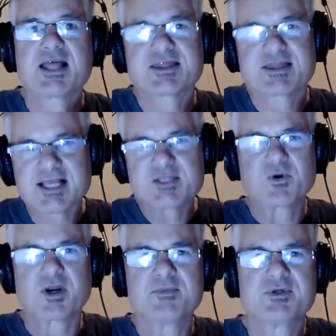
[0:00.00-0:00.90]
that's
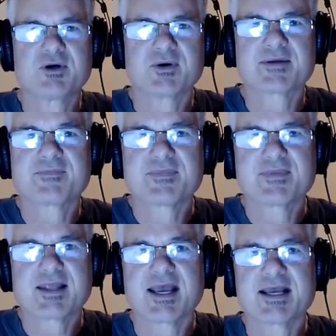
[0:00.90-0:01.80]
what I'm doing
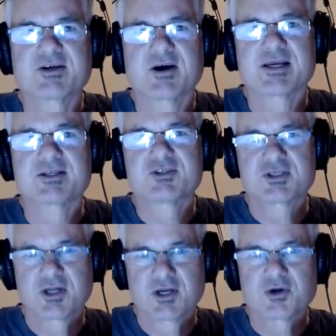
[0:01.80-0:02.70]
as I
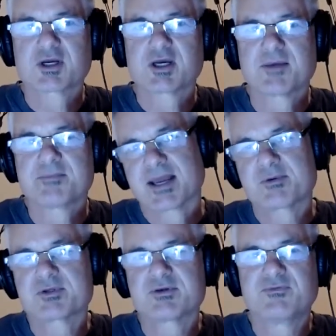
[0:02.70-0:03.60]
just look
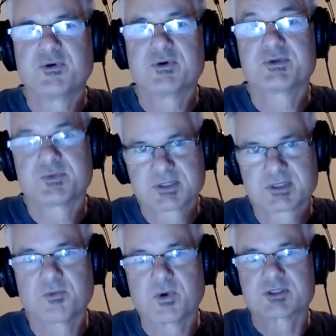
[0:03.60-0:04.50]
backwards and forwards
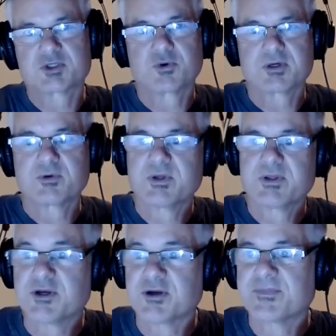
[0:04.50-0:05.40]
whilst talking with
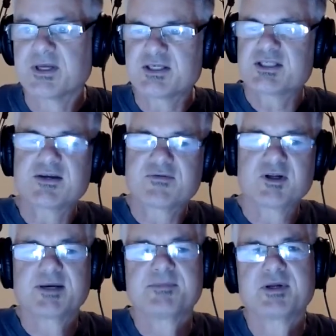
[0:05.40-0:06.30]
you, just to get
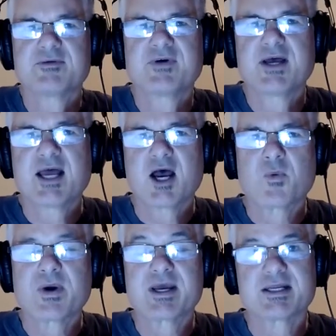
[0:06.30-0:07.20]
a bit of
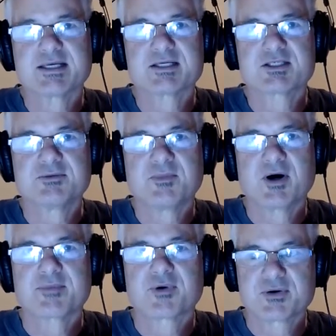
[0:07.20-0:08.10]
awareness as to
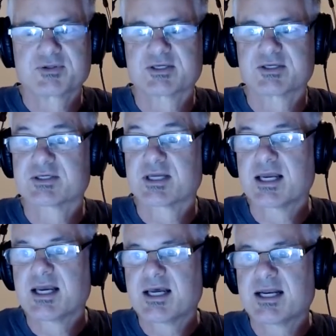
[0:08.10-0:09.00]
my processes.
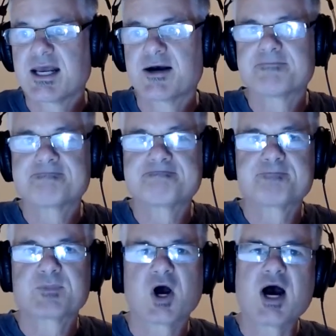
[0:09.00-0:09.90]
Now,
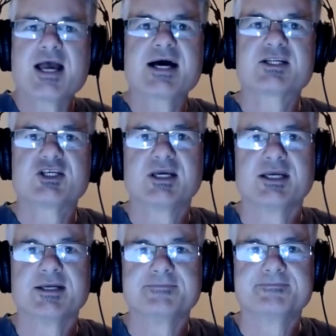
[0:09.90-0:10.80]

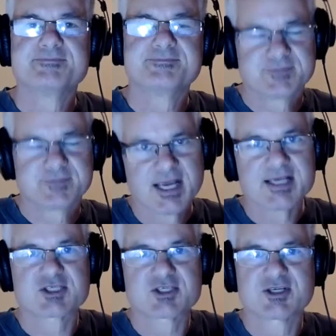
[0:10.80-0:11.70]
IRD,
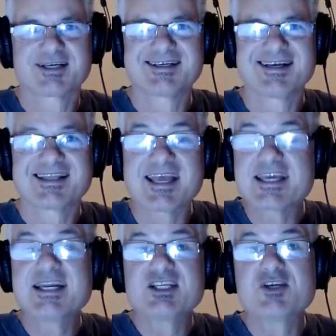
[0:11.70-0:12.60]
yes, they
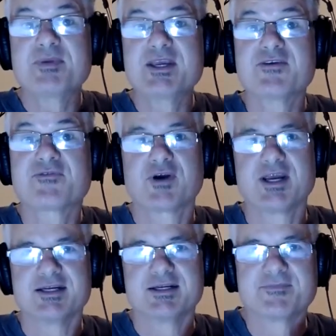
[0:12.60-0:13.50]
can actually be your
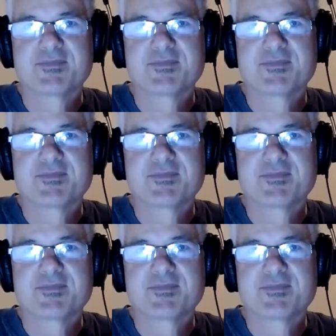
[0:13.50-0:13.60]
friend.